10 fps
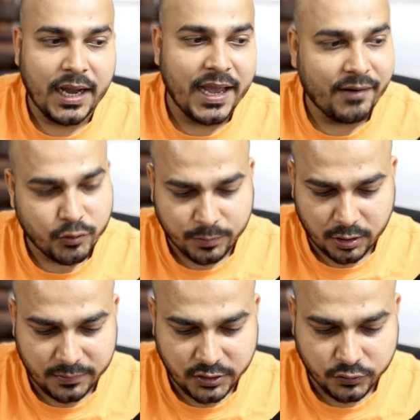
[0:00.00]
I have to
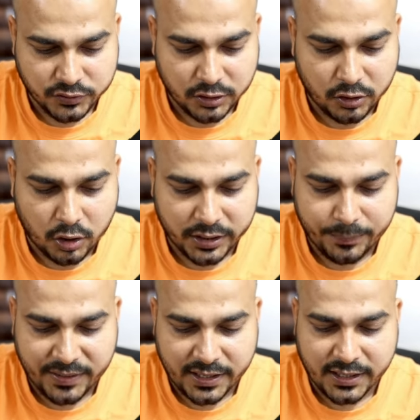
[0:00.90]
probably use the groq
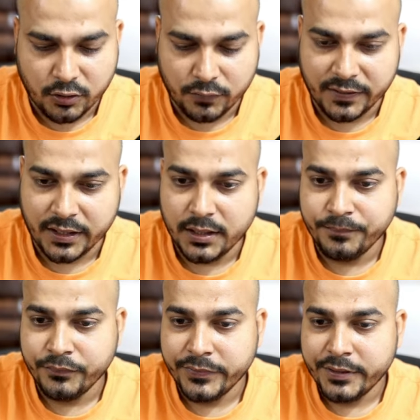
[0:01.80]
API key over here.